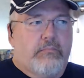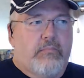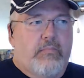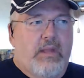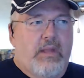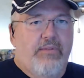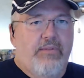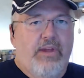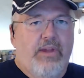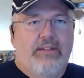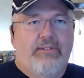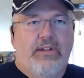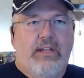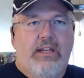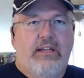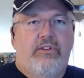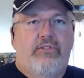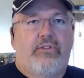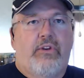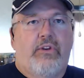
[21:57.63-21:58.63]
that
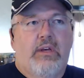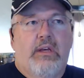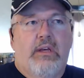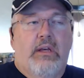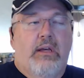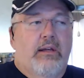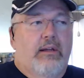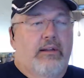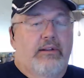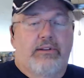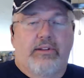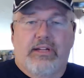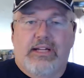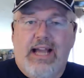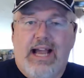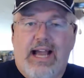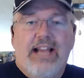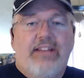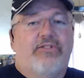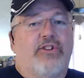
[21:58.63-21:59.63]
the
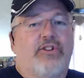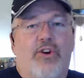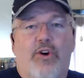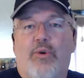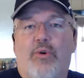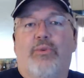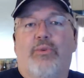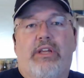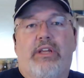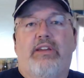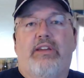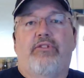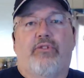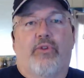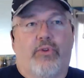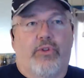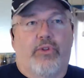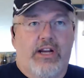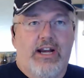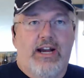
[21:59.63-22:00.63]
guys that own these,
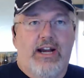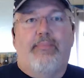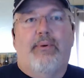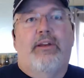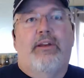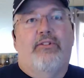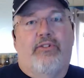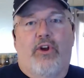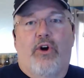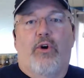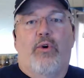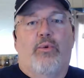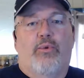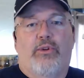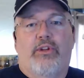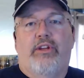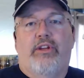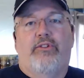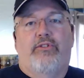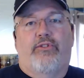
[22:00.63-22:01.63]
or the companies that own
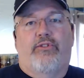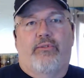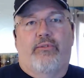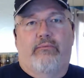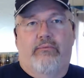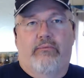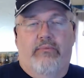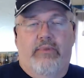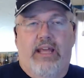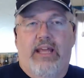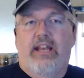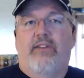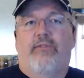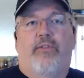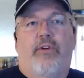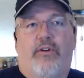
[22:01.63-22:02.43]
these NFL